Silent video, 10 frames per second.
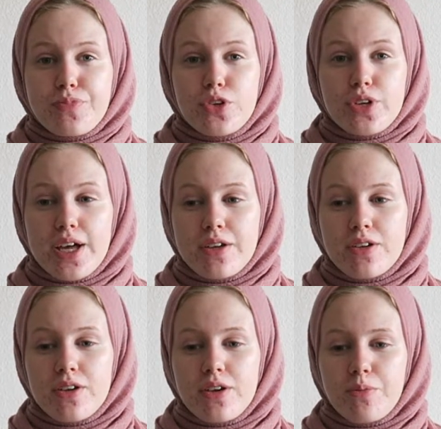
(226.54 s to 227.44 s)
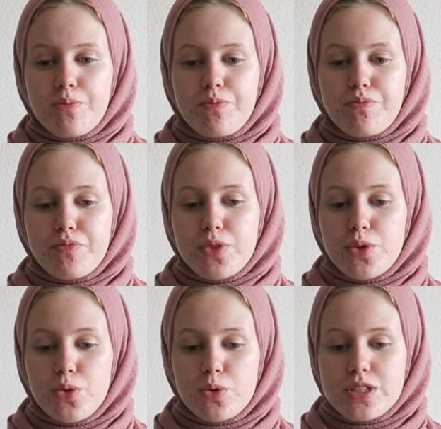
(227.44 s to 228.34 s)
you can
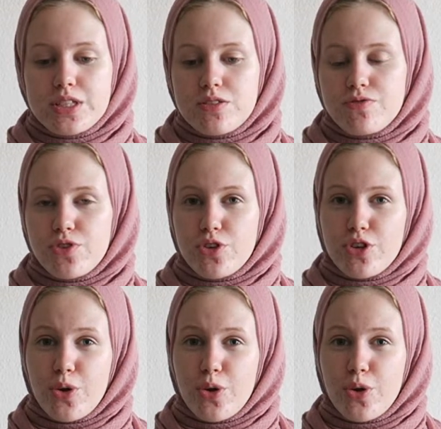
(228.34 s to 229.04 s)
do this for